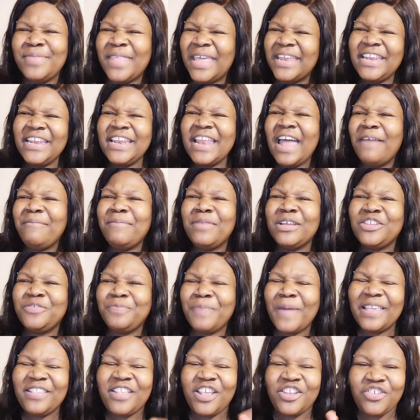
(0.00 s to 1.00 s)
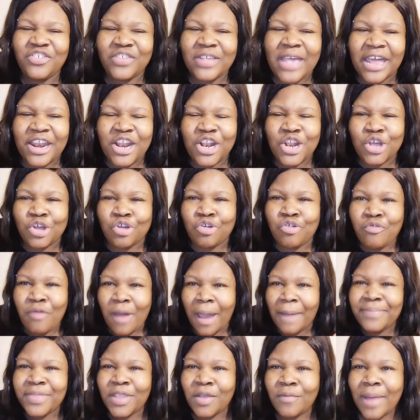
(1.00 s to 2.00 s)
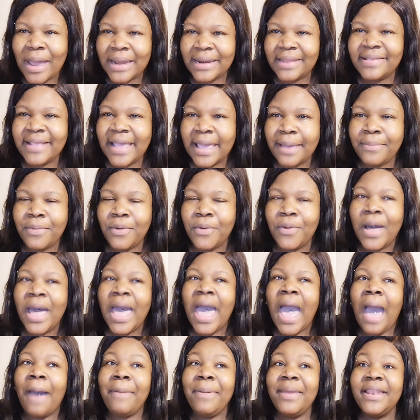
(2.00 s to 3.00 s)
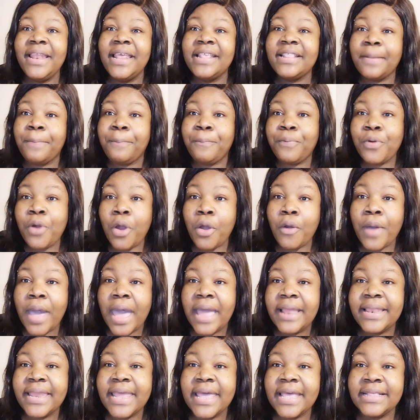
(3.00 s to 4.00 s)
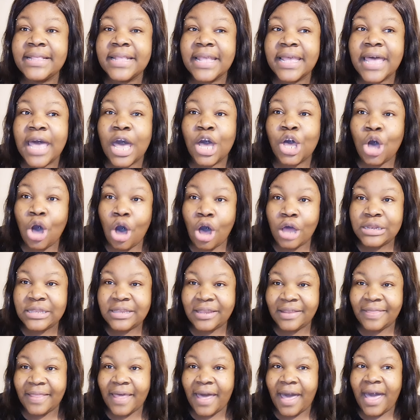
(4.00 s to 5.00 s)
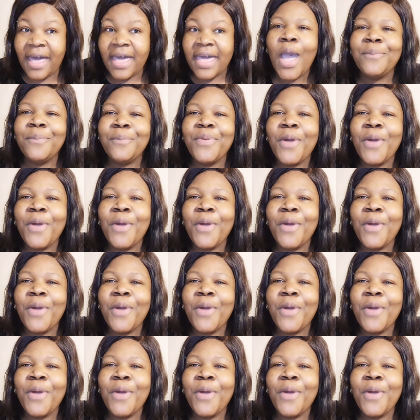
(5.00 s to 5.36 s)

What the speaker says: they didn't have much space. They just kind of looked cramped around the table. I mean, there's a pro and there's a con to that.